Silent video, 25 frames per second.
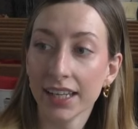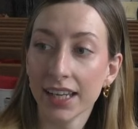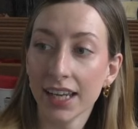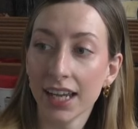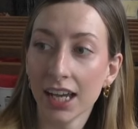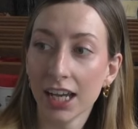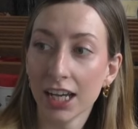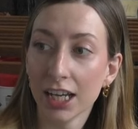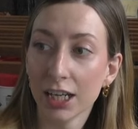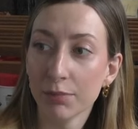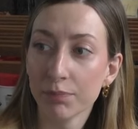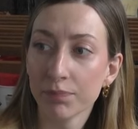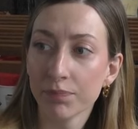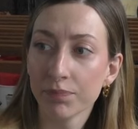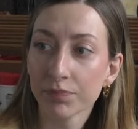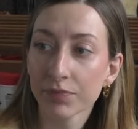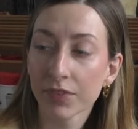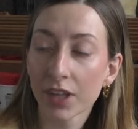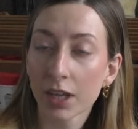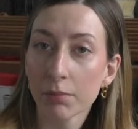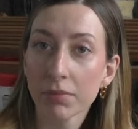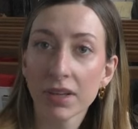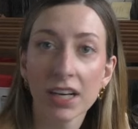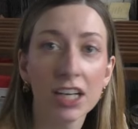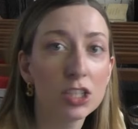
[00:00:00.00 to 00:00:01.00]
Um,
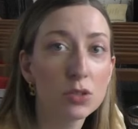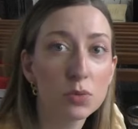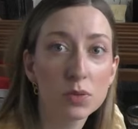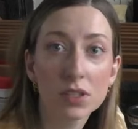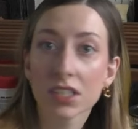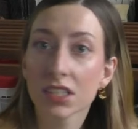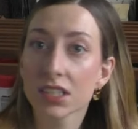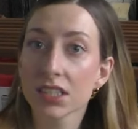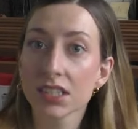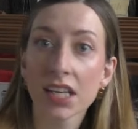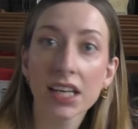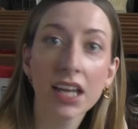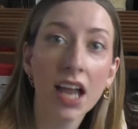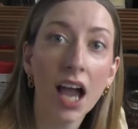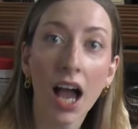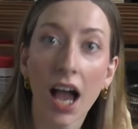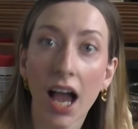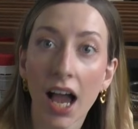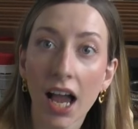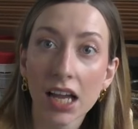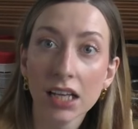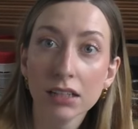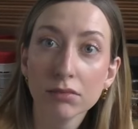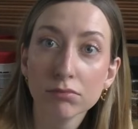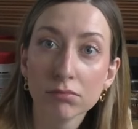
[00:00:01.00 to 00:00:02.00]
but I just wanted to say
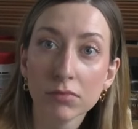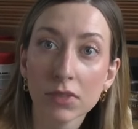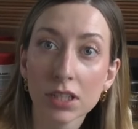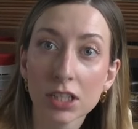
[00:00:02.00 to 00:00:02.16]
hi.